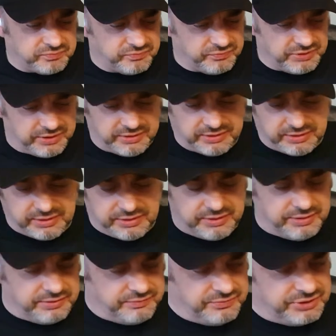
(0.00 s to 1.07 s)
and uh,
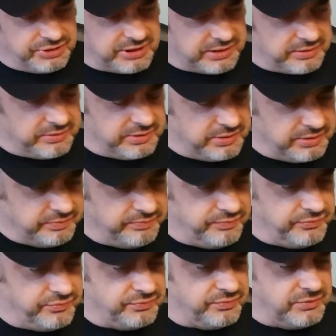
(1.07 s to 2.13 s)
the set,
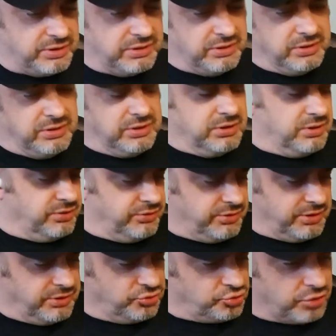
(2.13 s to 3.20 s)
uh,
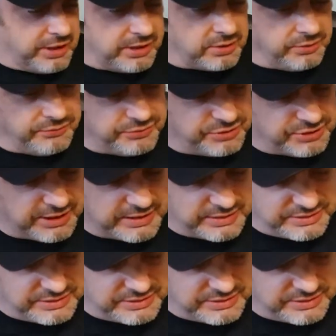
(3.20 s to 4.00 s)
third track on the second